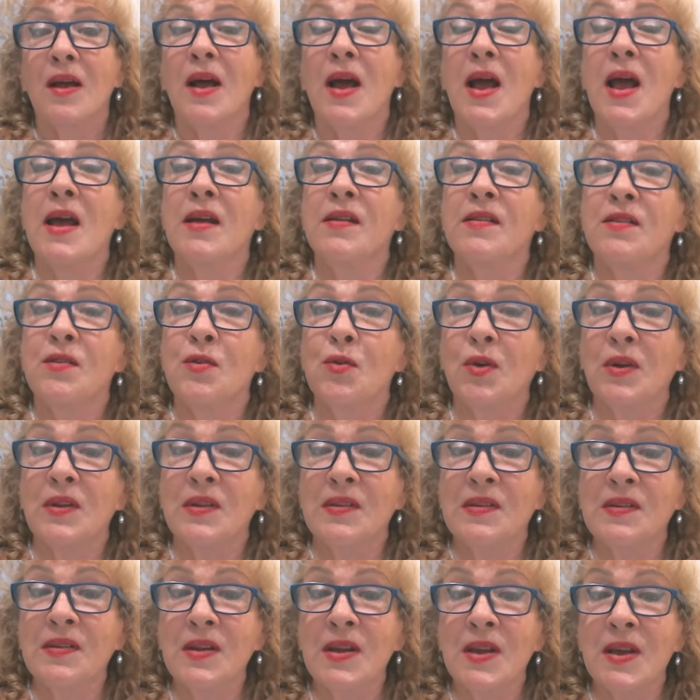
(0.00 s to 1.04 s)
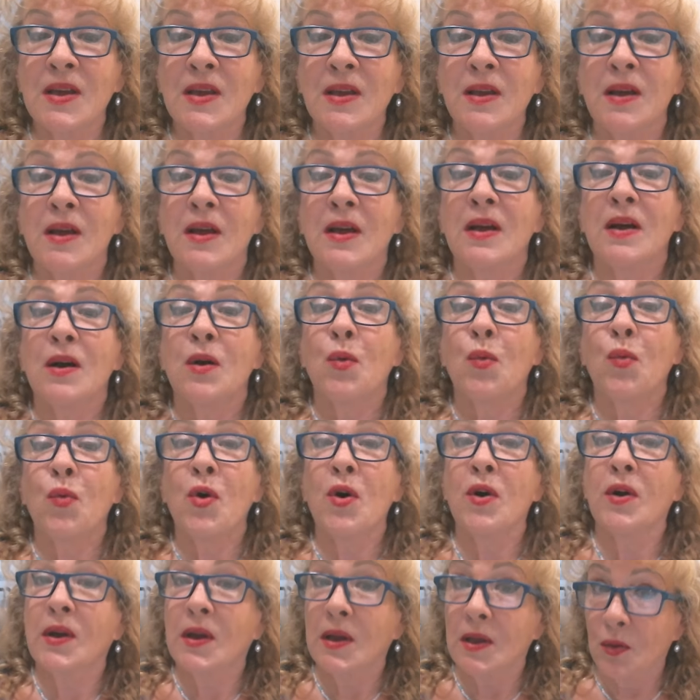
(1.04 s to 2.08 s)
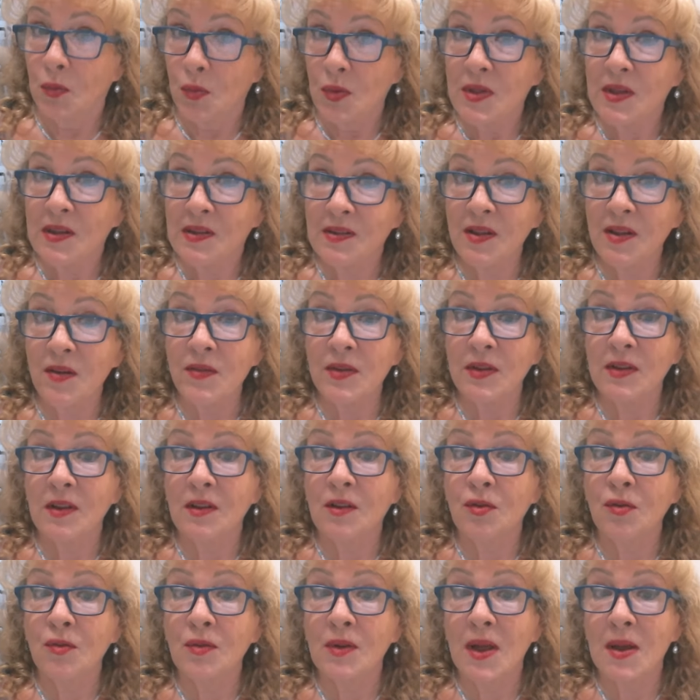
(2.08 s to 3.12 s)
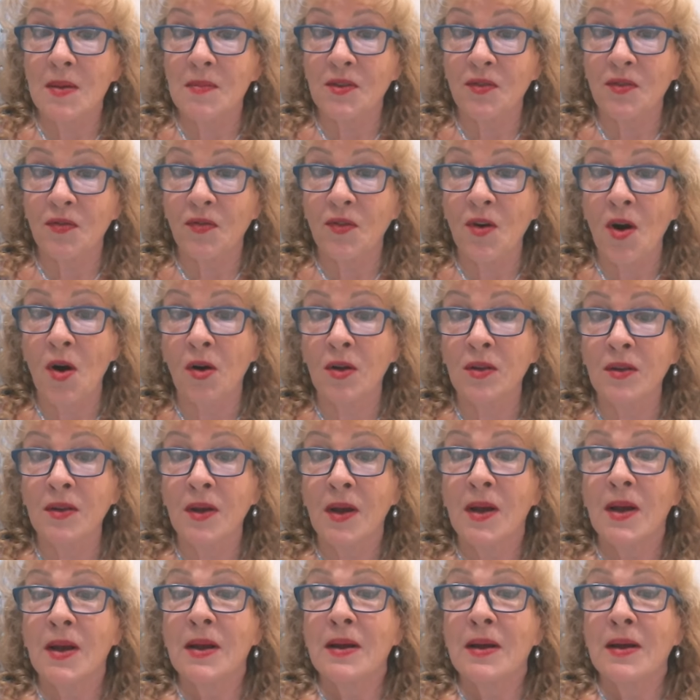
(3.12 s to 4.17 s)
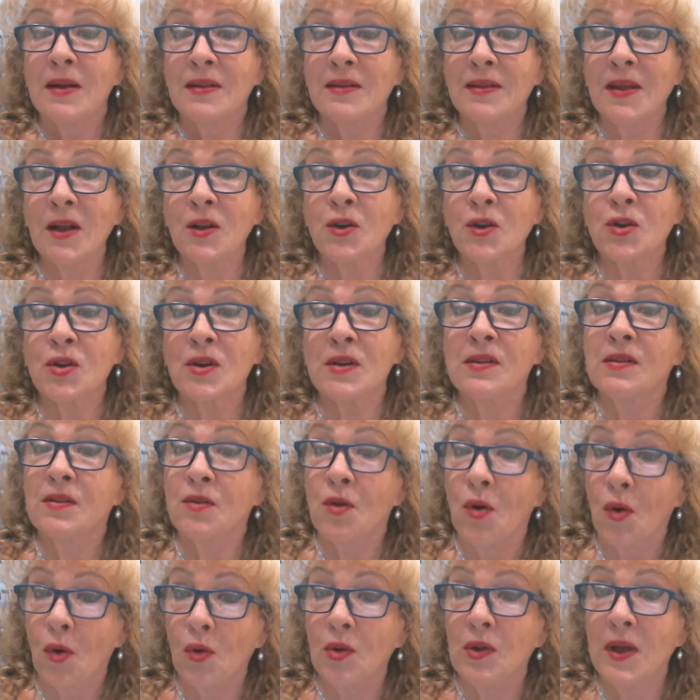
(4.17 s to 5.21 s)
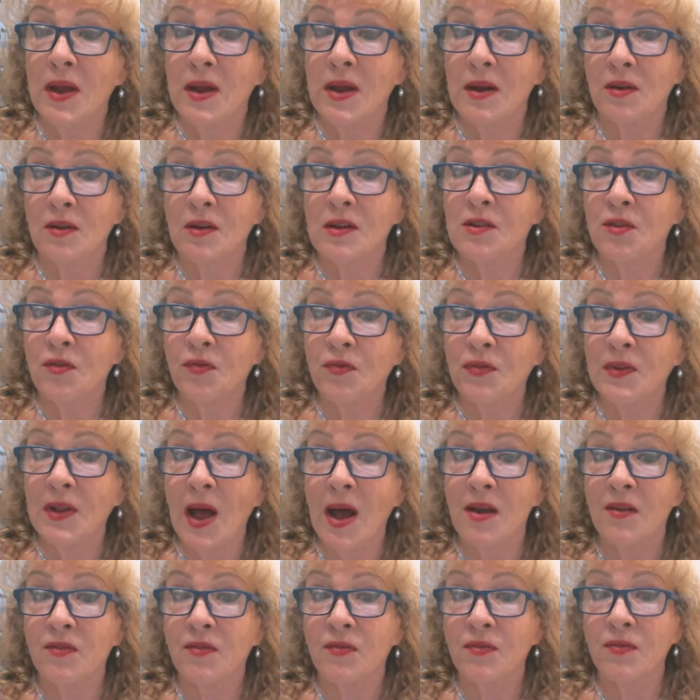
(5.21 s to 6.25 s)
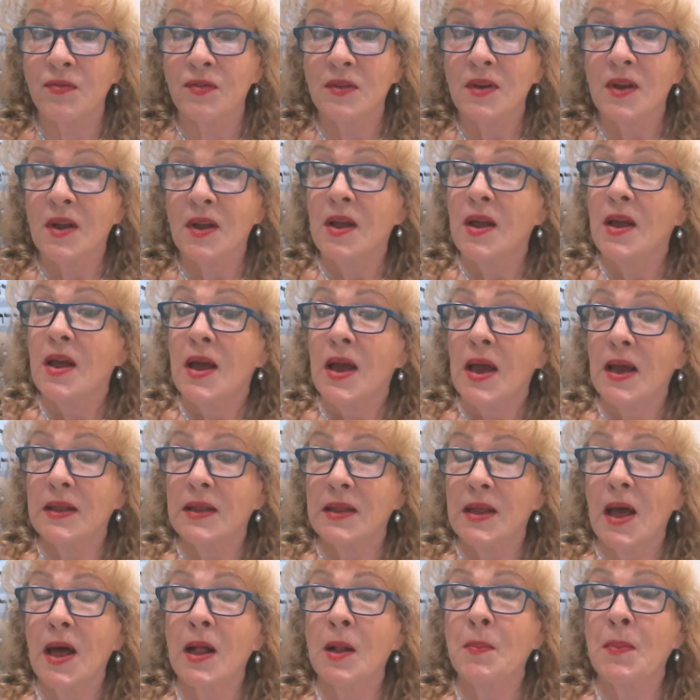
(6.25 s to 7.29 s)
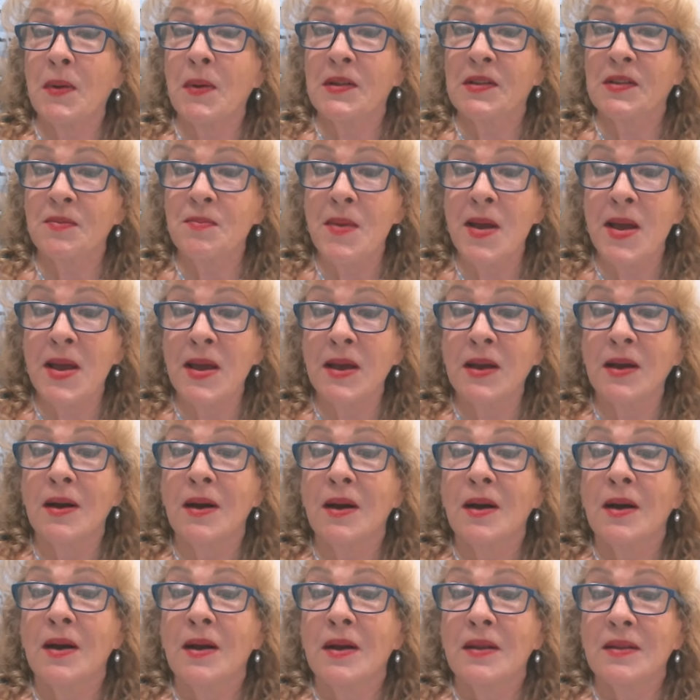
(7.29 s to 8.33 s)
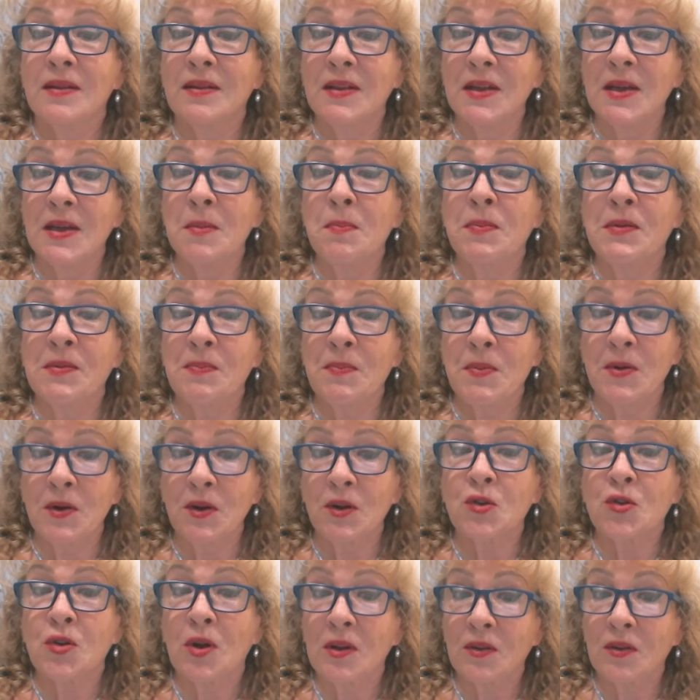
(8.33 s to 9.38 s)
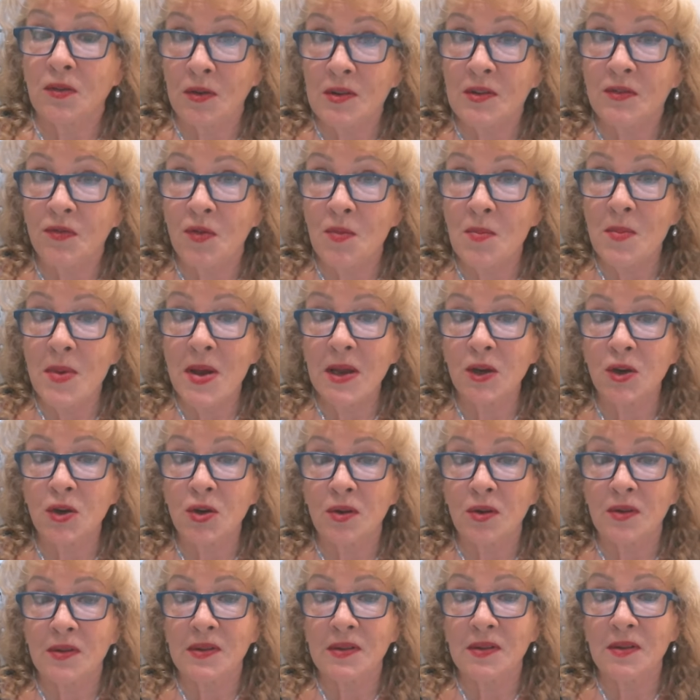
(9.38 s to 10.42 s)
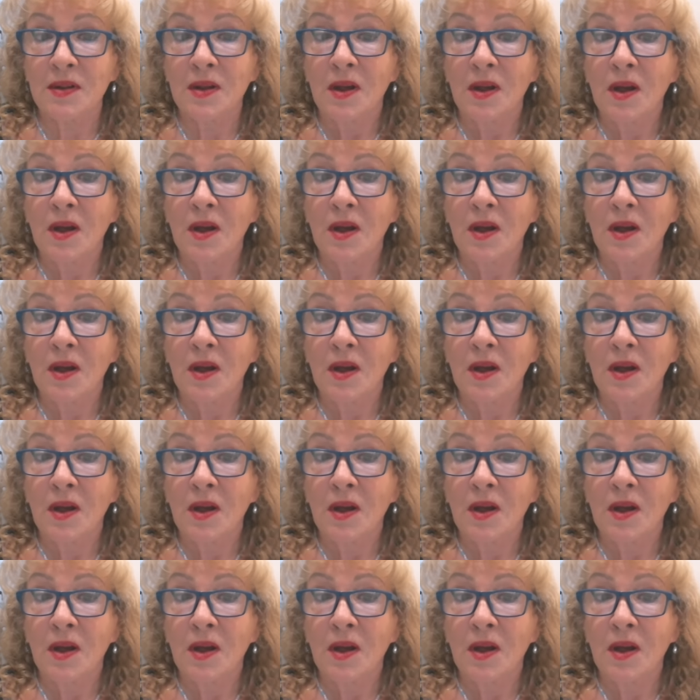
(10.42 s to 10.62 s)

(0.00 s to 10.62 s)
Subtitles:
As you can see, working with the 72 names of God touches all areas of life and help us make deep spiritual transformations